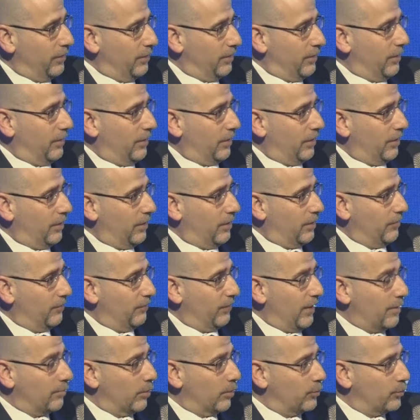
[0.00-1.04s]

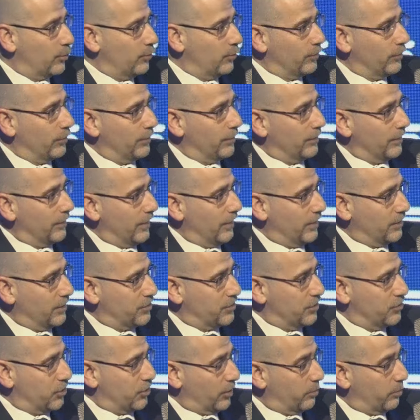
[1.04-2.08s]
Vladimir Putin and
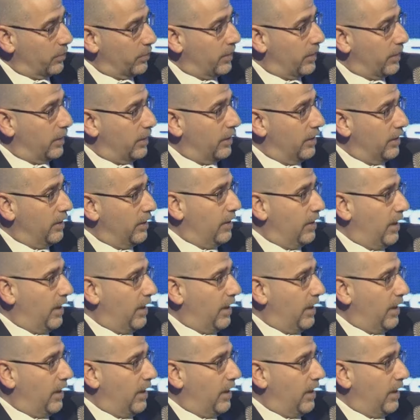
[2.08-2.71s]
Xi Jinping